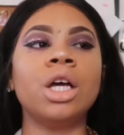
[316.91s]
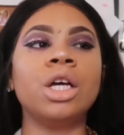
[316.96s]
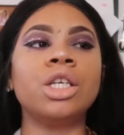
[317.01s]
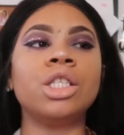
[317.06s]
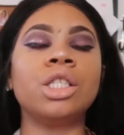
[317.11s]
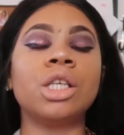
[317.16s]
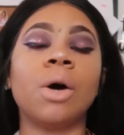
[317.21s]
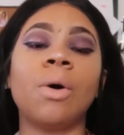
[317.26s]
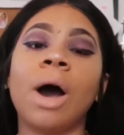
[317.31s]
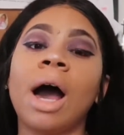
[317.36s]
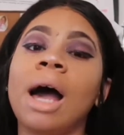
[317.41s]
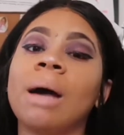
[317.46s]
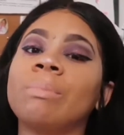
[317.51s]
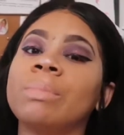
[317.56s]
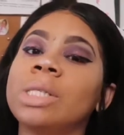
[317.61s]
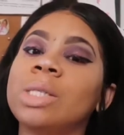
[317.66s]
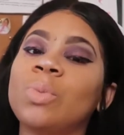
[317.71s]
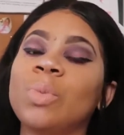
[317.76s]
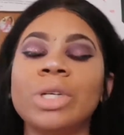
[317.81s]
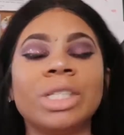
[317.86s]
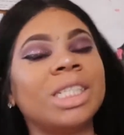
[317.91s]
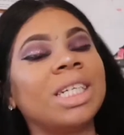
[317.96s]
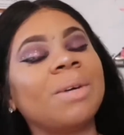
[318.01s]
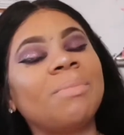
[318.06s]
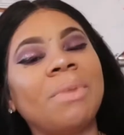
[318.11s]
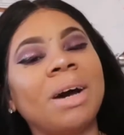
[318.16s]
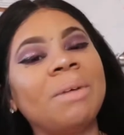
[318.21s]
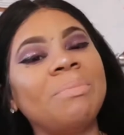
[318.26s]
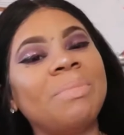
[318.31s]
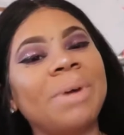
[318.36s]
So I'm
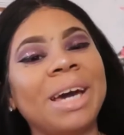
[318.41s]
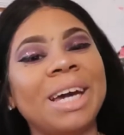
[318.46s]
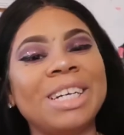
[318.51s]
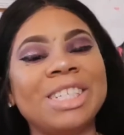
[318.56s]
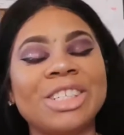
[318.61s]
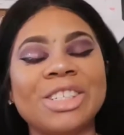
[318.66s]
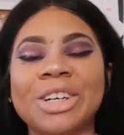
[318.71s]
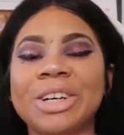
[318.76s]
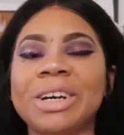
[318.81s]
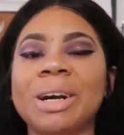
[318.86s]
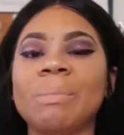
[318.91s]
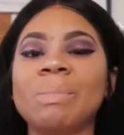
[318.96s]
switching my major.